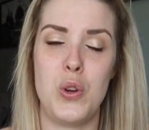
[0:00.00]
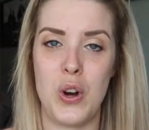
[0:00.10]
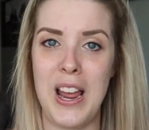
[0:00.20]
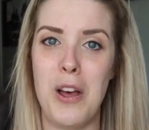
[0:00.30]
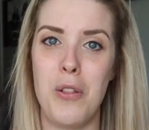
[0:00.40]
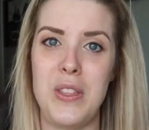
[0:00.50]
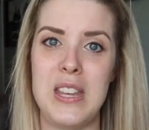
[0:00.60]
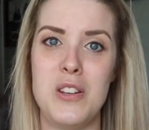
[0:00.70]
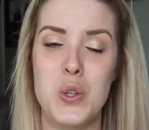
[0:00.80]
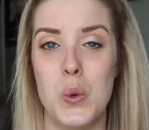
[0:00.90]
your
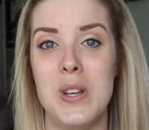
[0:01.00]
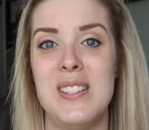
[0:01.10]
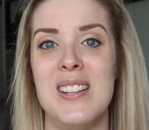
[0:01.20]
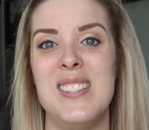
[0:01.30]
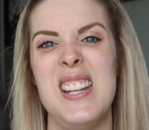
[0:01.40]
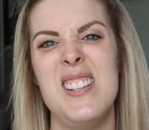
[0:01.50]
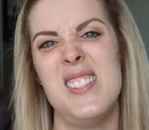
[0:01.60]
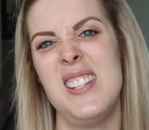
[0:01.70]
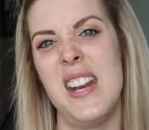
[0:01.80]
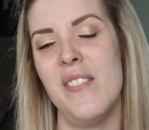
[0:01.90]
healthy choices
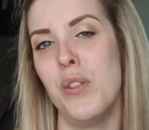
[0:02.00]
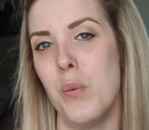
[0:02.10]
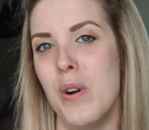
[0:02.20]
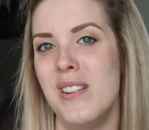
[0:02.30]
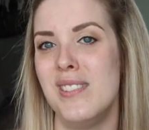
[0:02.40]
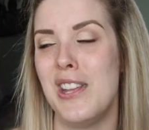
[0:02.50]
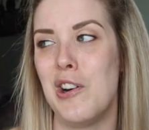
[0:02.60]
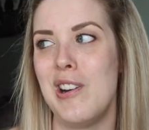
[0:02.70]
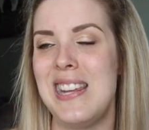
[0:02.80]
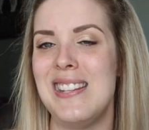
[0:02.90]
instead of the ones that
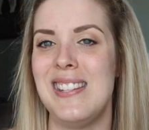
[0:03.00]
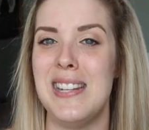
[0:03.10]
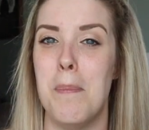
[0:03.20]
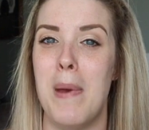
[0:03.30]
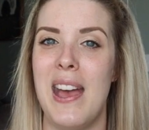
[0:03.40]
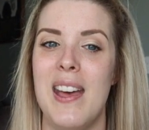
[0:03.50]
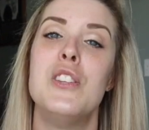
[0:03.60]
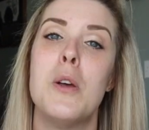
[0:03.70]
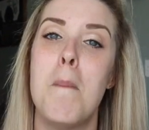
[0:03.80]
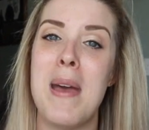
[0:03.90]
are easy and bad.
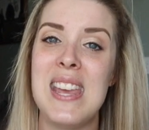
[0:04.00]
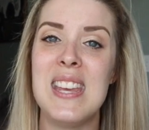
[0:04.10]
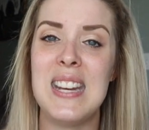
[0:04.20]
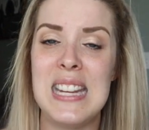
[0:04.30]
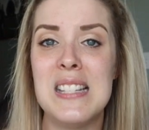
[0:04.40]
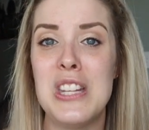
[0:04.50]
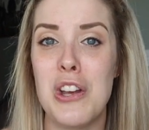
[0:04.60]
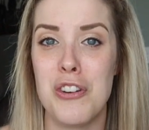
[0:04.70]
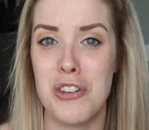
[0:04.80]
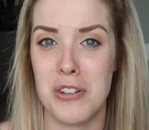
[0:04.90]
So make it easy
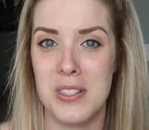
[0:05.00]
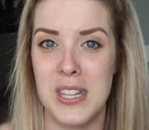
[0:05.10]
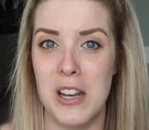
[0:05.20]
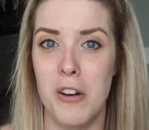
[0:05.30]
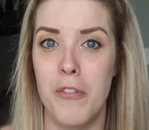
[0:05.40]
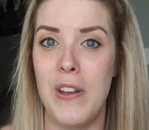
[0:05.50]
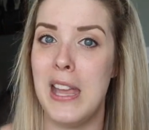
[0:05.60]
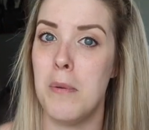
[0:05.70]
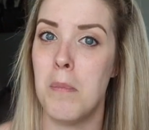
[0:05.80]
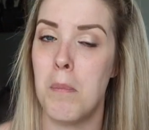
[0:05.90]
on yourself
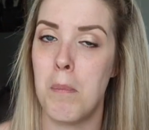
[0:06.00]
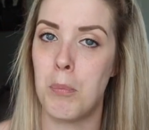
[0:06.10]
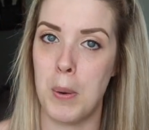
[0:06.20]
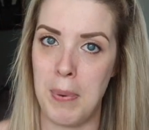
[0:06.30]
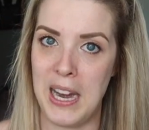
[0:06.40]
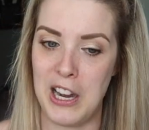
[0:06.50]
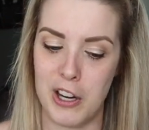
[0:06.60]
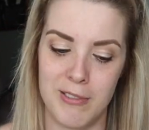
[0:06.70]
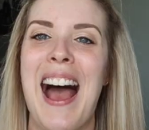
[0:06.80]
and prepare.